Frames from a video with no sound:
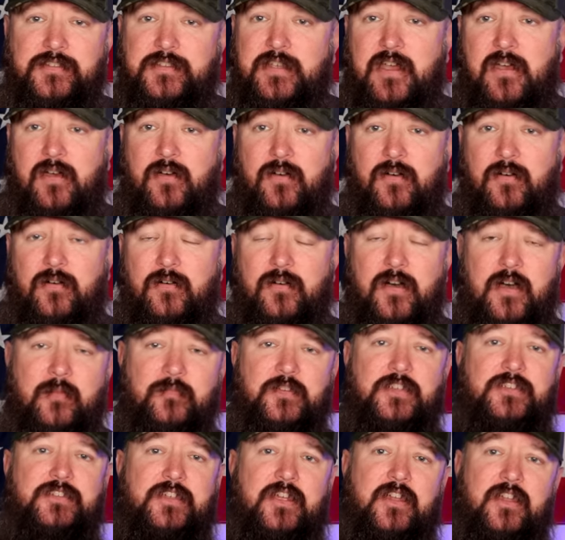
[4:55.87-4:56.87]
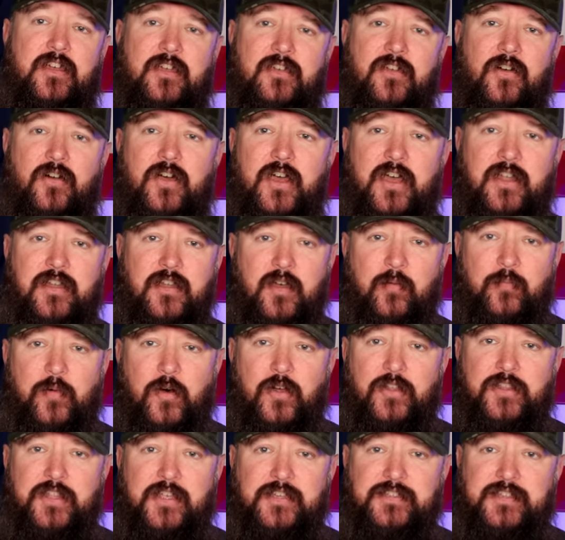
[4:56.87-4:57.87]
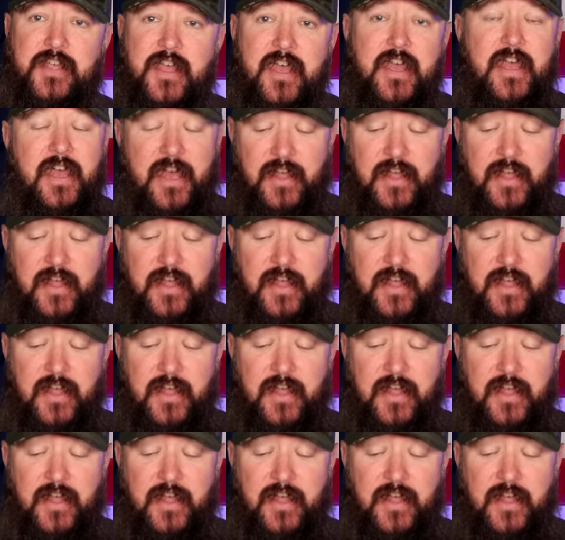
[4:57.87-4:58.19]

So I'm just going to go ahead and uphold this.